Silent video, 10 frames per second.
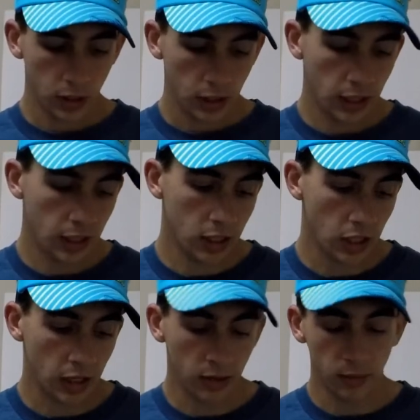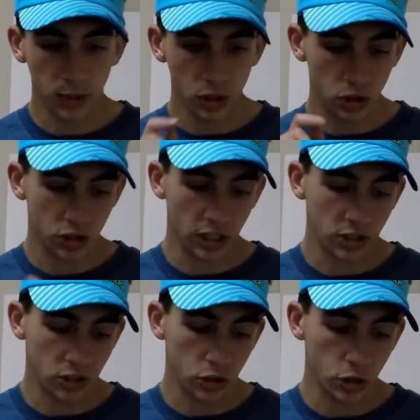And I'm going to
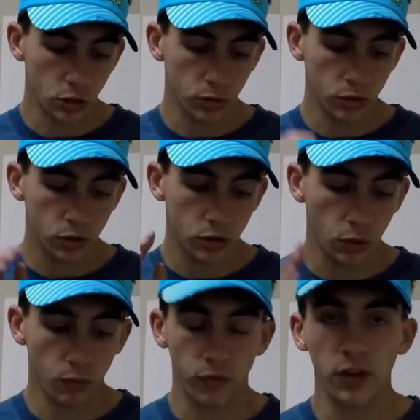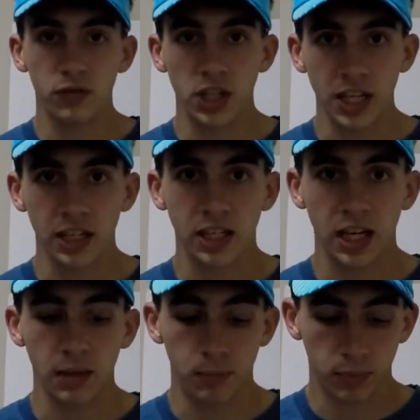discuss into the
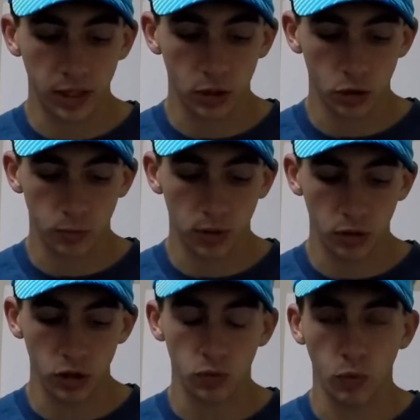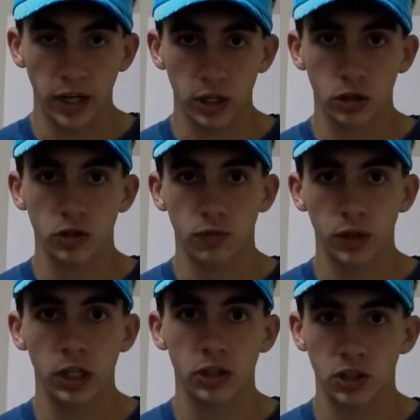15K Breakers bonus winners for
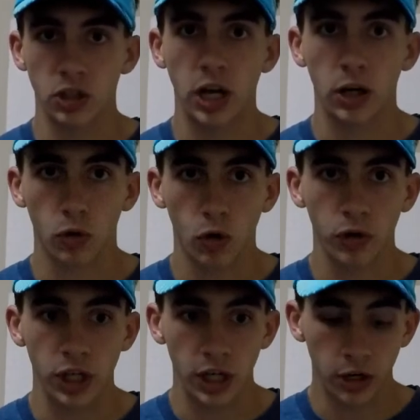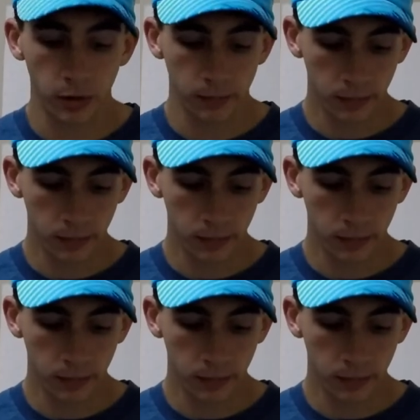its inaugural year.